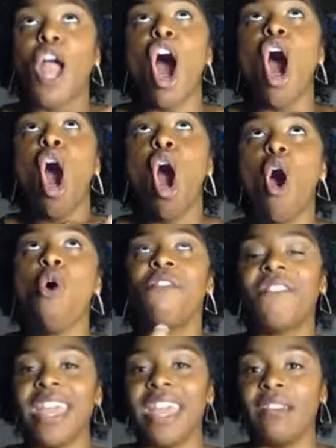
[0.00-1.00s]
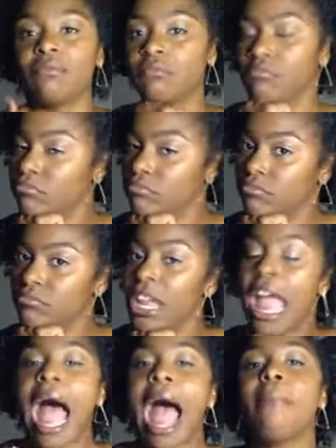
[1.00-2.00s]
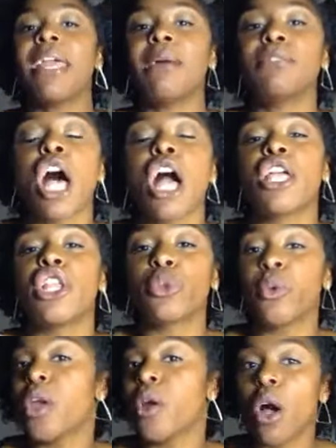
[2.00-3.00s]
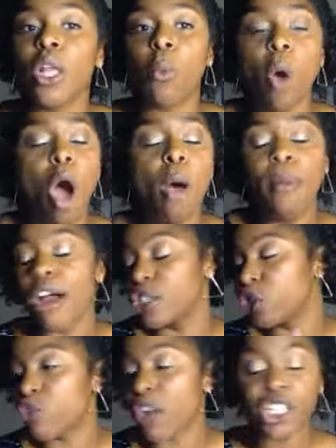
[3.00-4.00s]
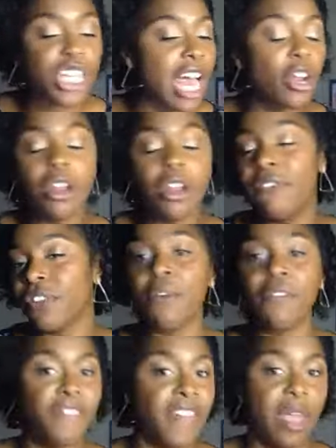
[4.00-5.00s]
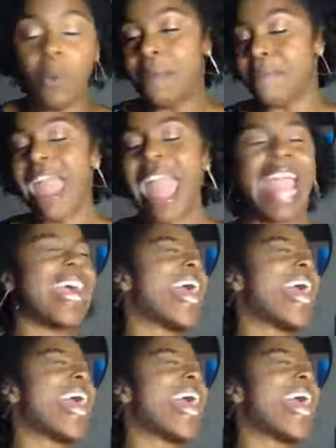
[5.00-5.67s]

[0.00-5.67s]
A whole fit. I mean, I'm talking a three-year-old in Walmart stretched out on a flow fit. We mad.